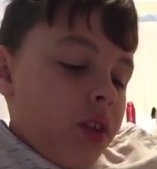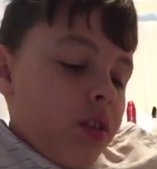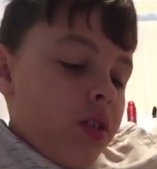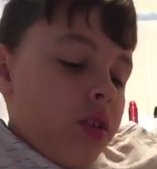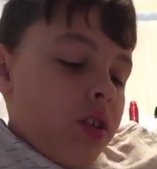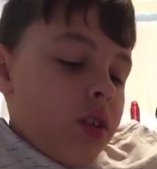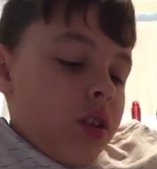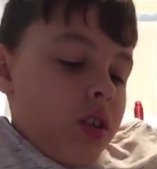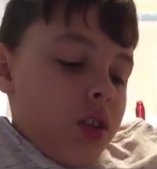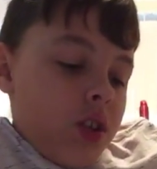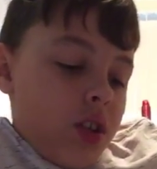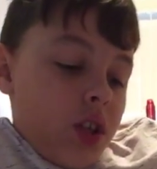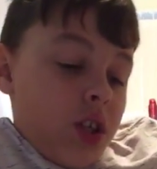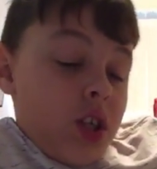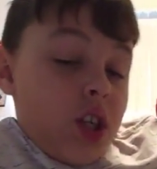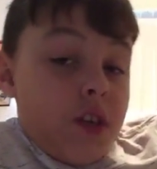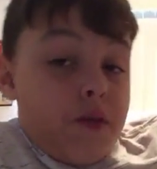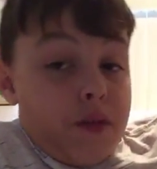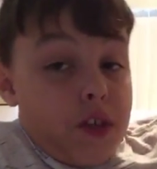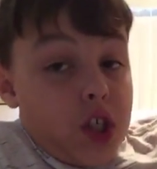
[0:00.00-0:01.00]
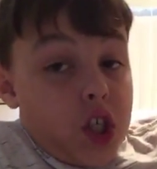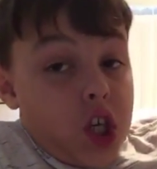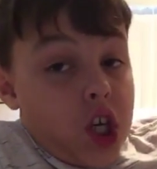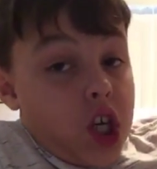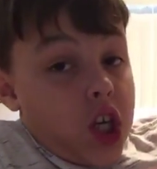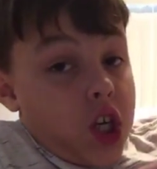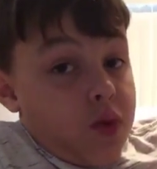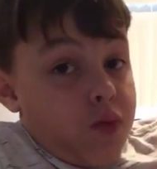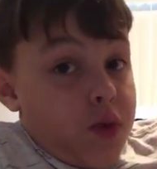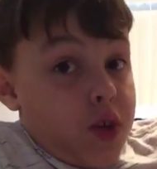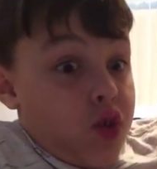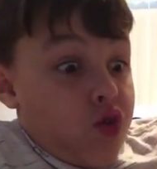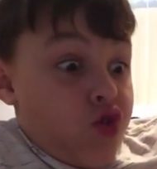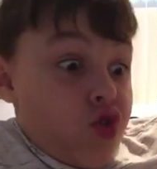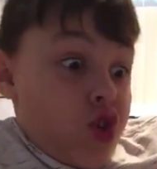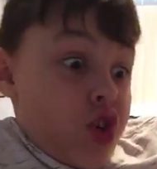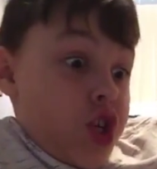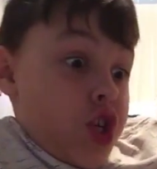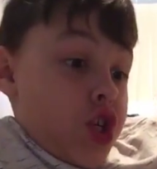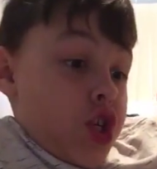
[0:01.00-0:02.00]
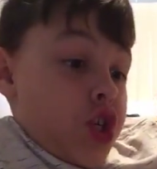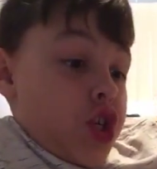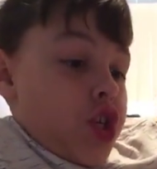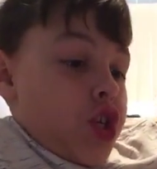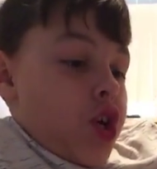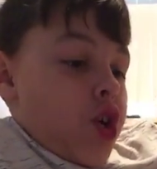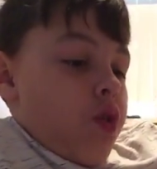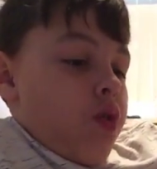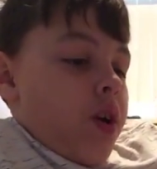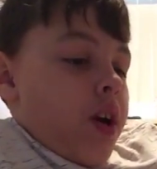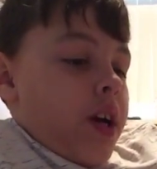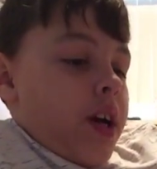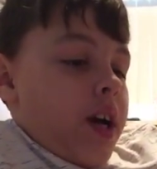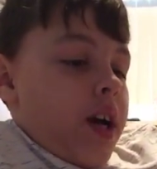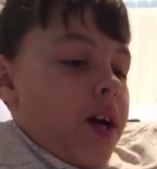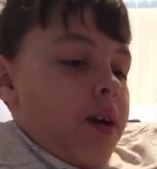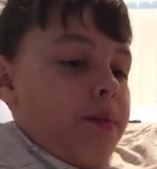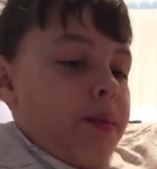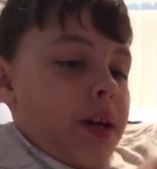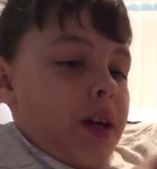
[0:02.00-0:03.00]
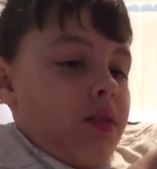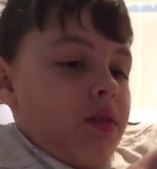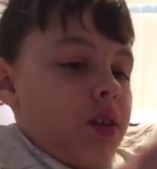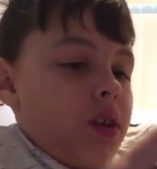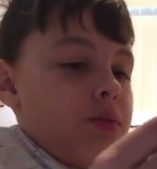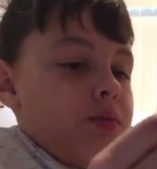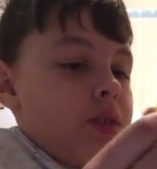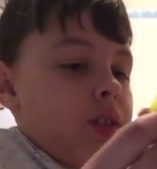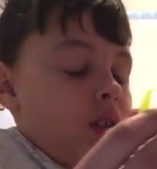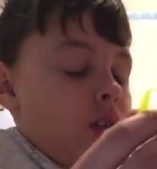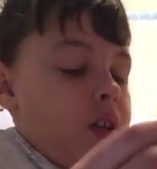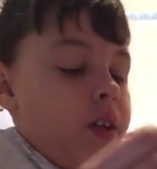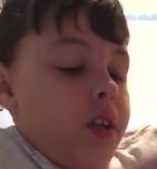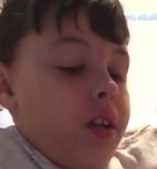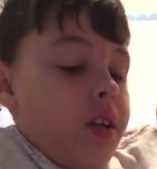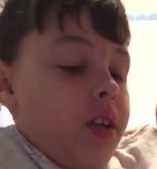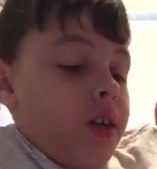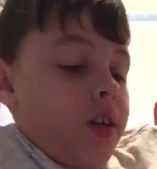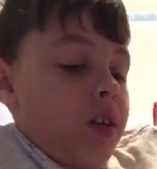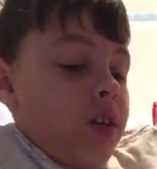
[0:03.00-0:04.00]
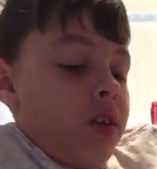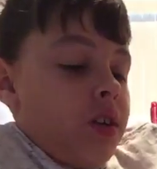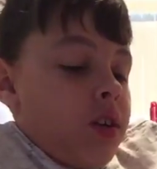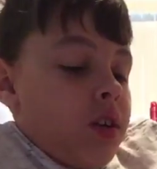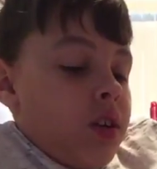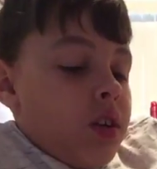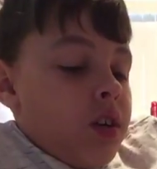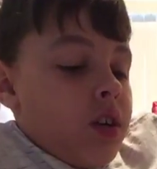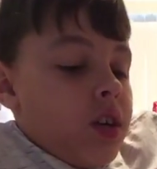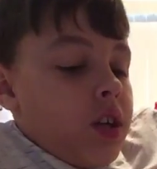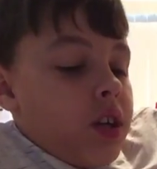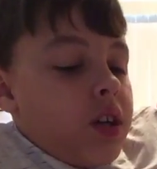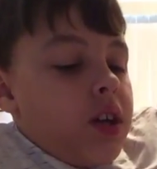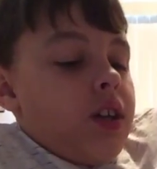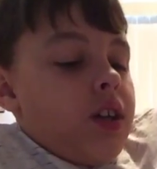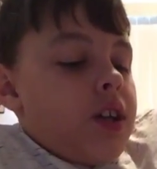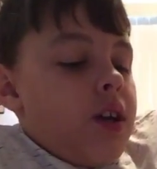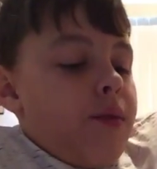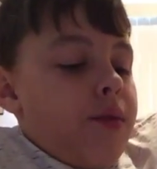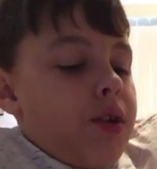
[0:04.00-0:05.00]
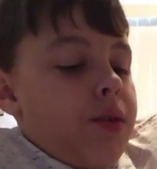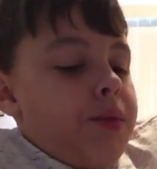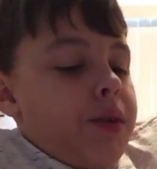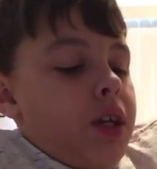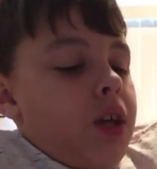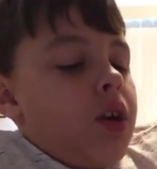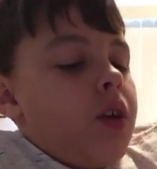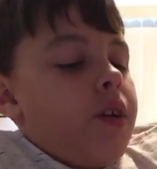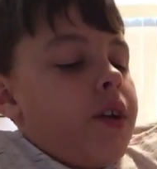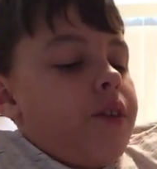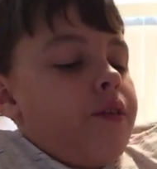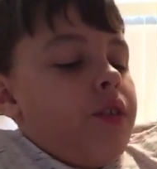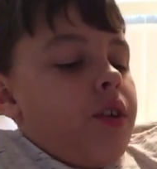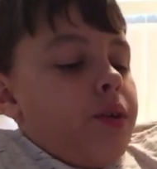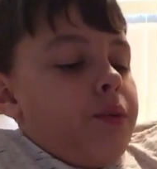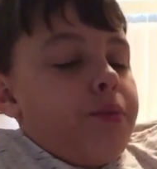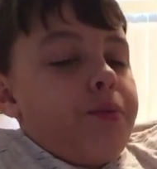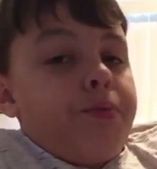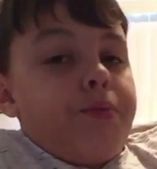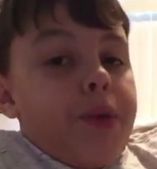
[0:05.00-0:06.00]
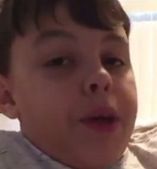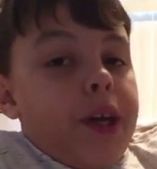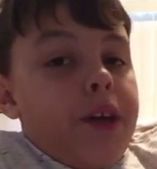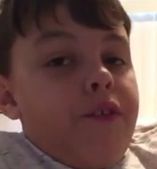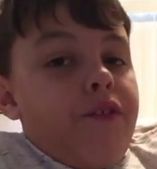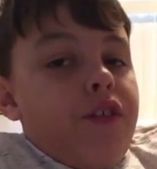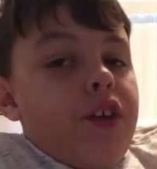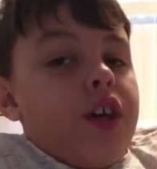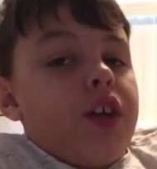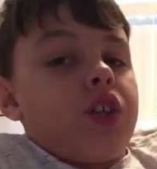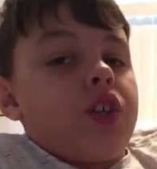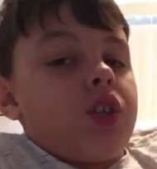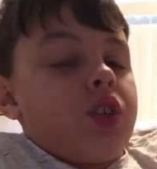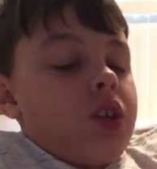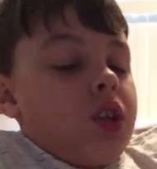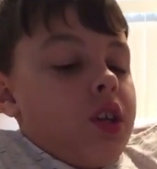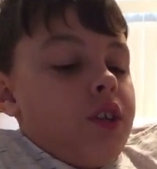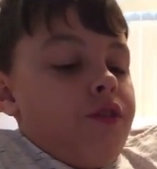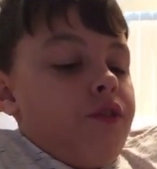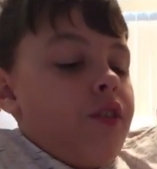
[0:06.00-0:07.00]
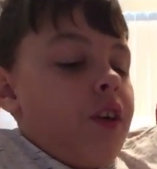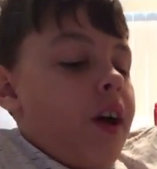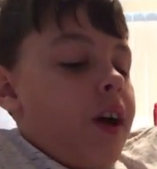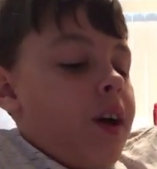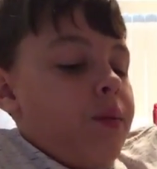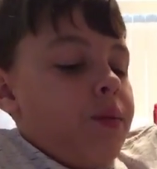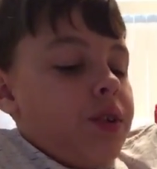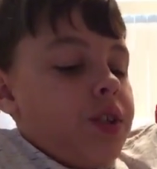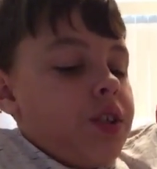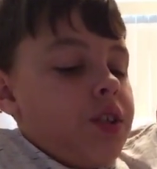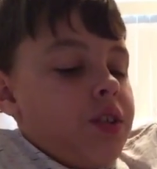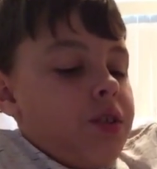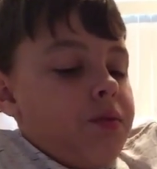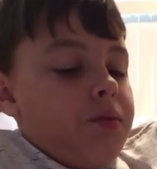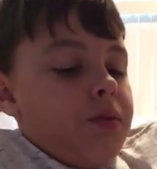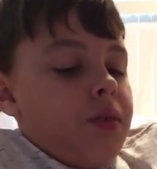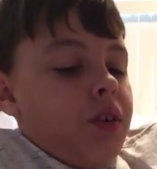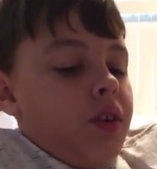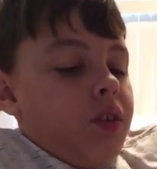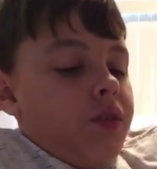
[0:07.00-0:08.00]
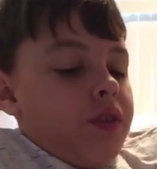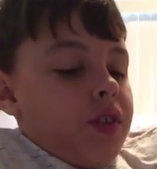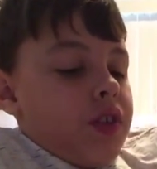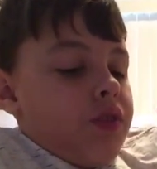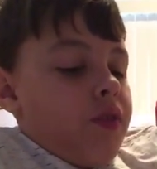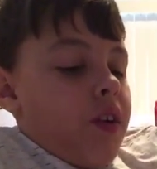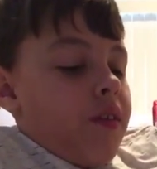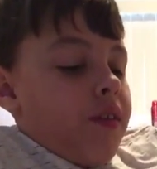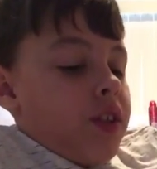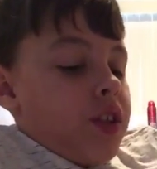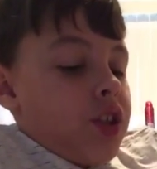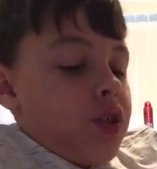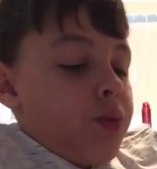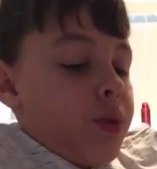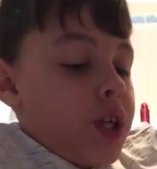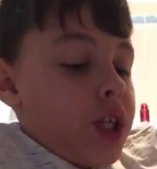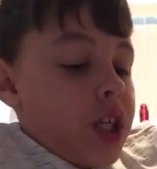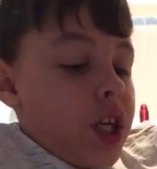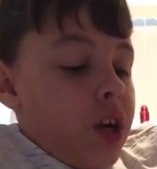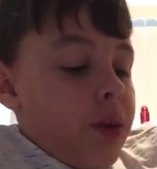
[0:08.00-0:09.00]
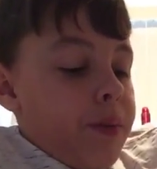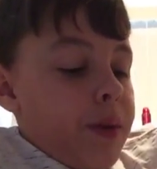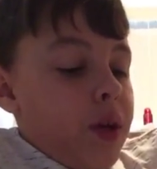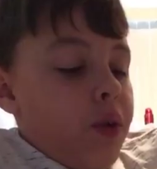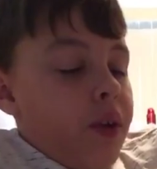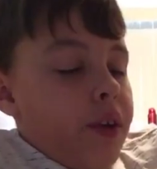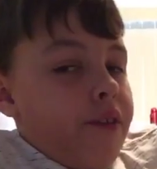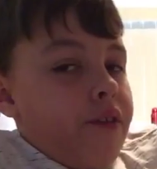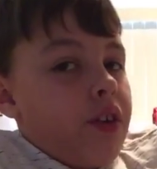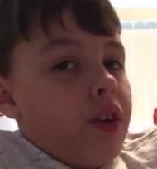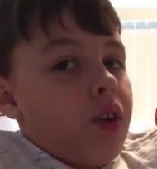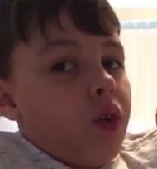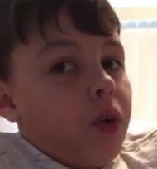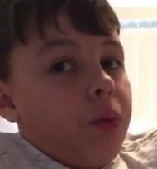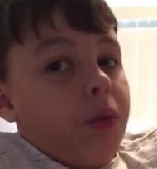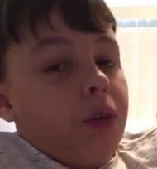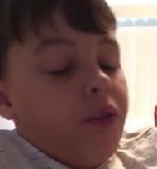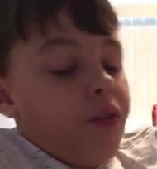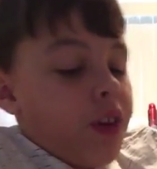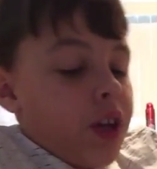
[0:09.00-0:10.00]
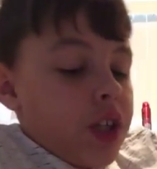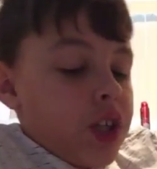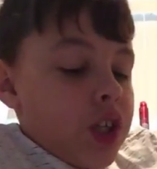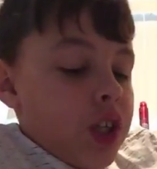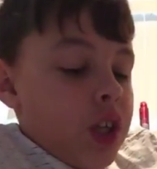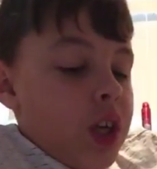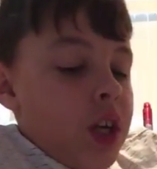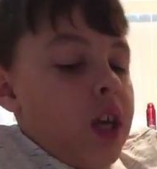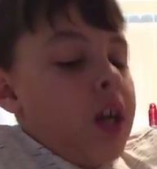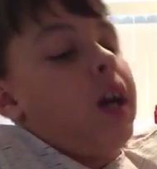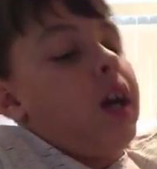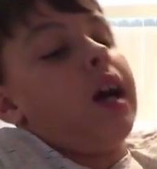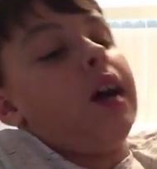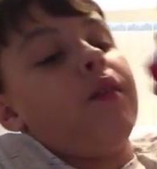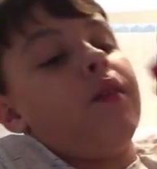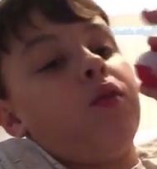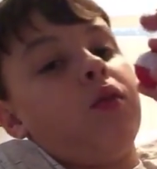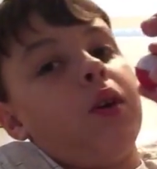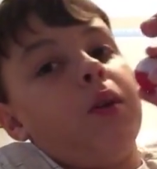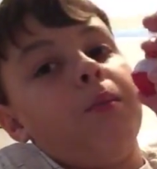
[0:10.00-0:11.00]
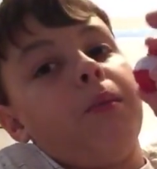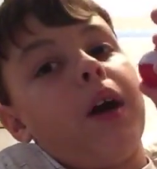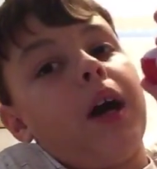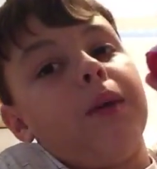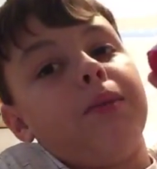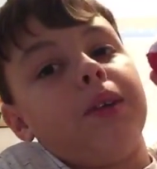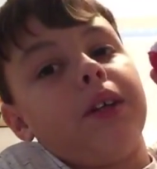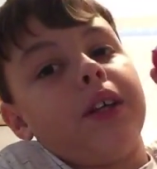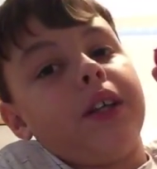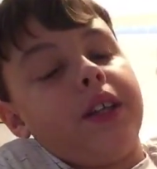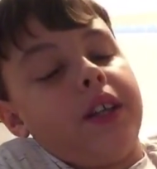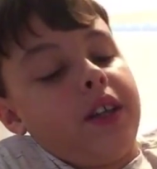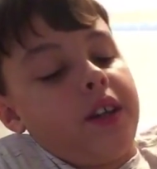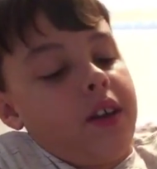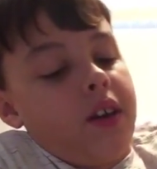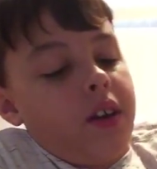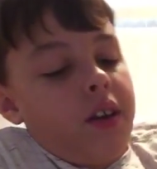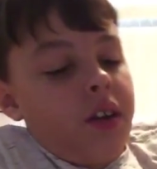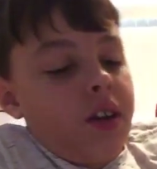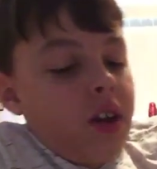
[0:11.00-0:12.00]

In case I get ever stuck in the wilderness, I got my grubs in here because I wouldn't be going for big fish. If I was in the middle of a survival situation, I'd be going for a normal fish. I have one bobber in here.